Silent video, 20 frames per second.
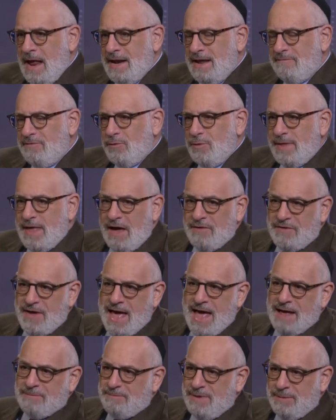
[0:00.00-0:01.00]
And even without the
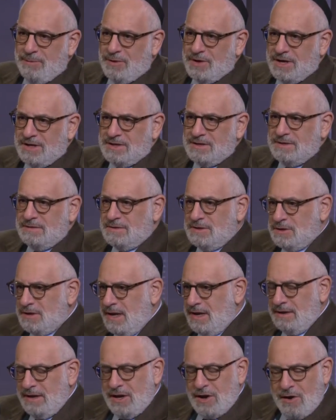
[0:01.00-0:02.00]
hat, people can,
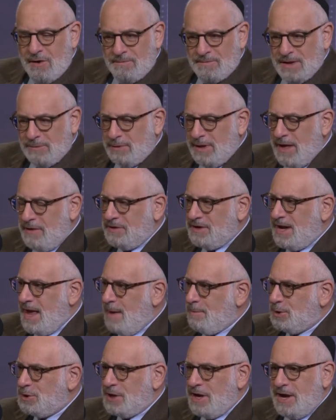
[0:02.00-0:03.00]
without the
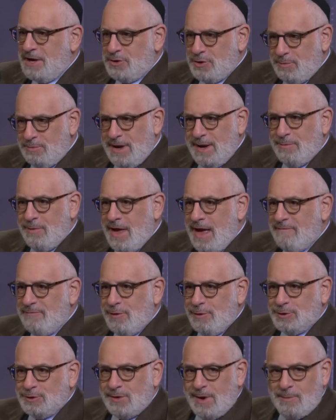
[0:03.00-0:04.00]
tam o' shanter, people have
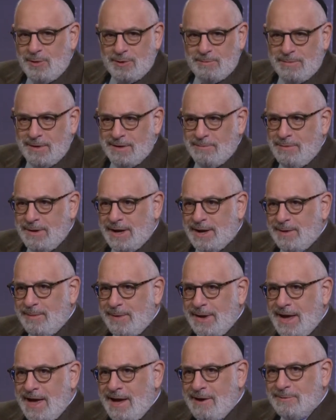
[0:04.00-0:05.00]
no trouble picking
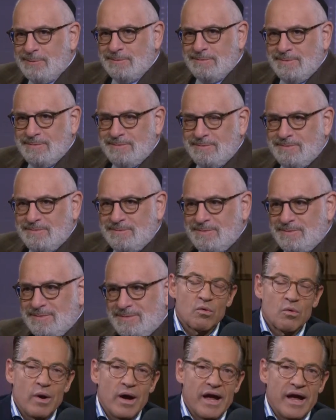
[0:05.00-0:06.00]
me out. I thought it was a
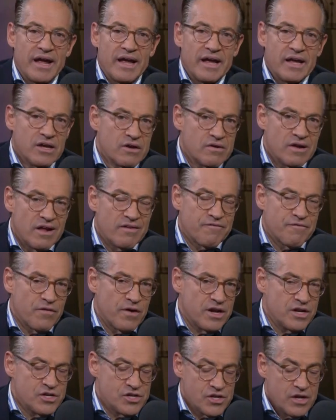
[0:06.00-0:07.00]
beret. You're not
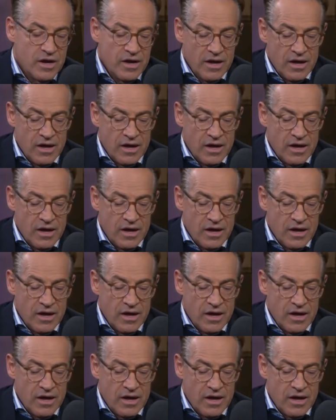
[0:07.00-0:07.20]
French?